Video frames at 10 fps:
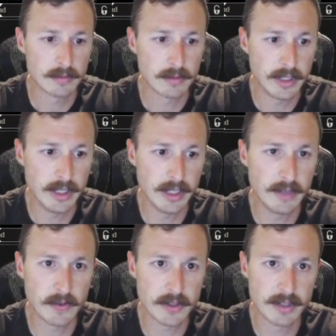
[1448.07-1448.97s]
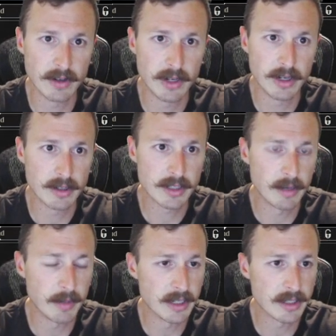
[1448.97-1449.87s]
EE for 0 here is going to
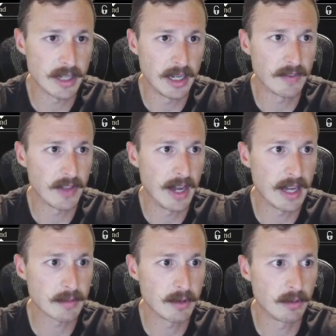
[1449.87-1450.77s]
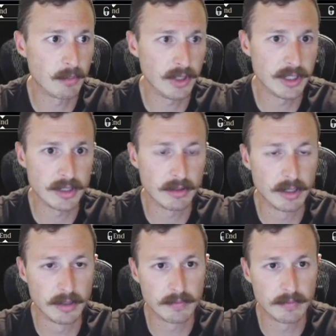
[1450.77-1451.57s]
be insane if they Asmo. Please do it.